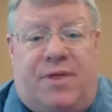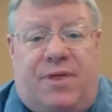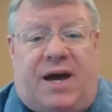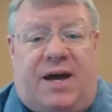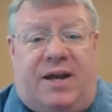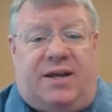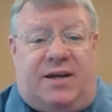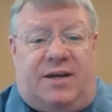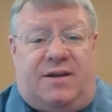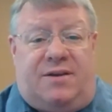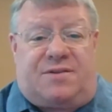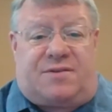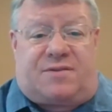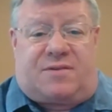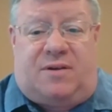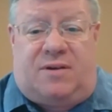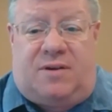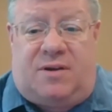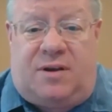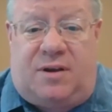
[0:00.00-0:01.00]
that
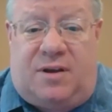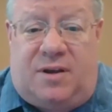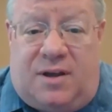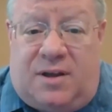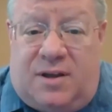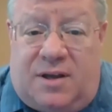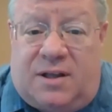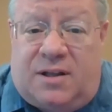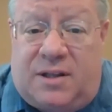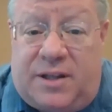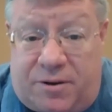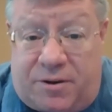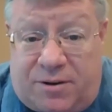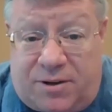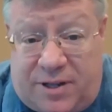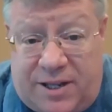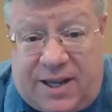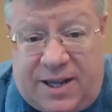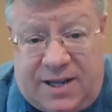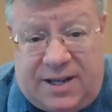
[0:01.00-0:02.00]
is
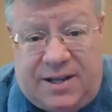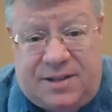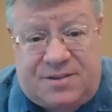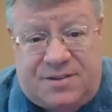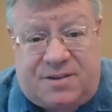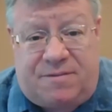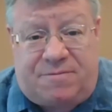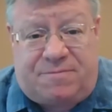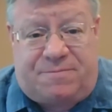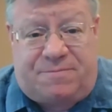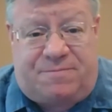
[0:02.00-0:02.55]
literally, it's a